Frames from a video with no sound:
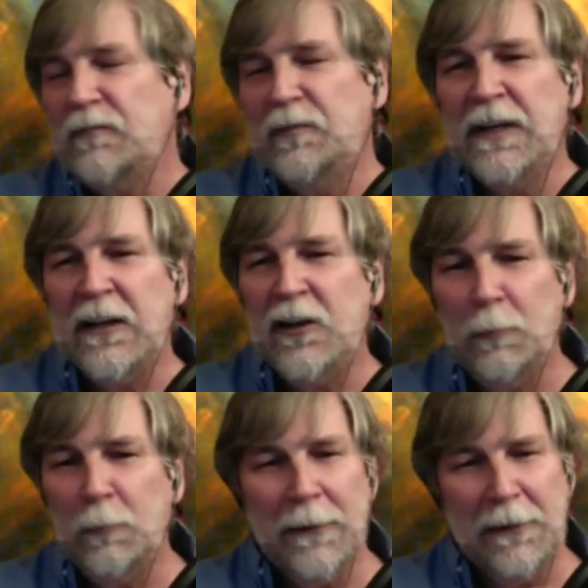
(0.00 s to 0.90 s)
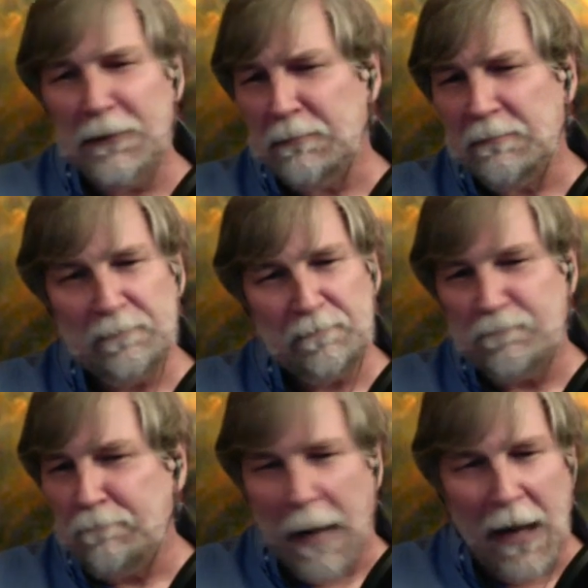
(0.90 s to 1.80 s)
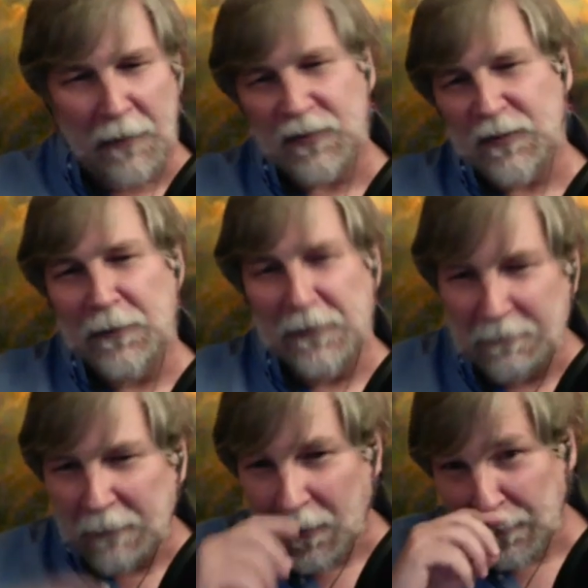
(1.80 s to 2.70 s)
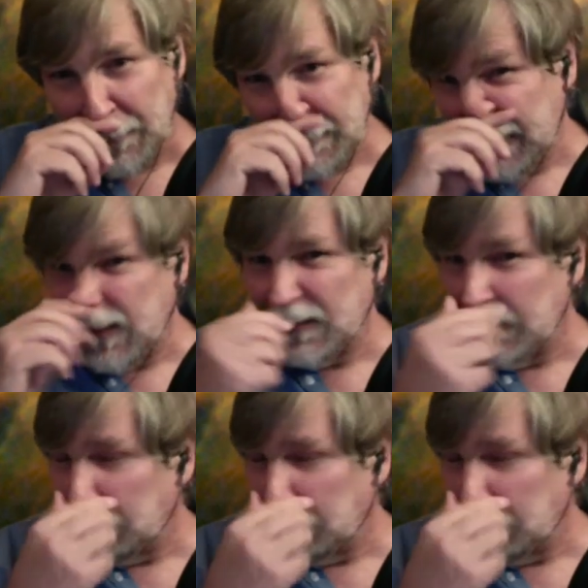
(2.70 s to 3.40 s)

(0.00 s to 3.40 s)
Cuban boxer, and all of this.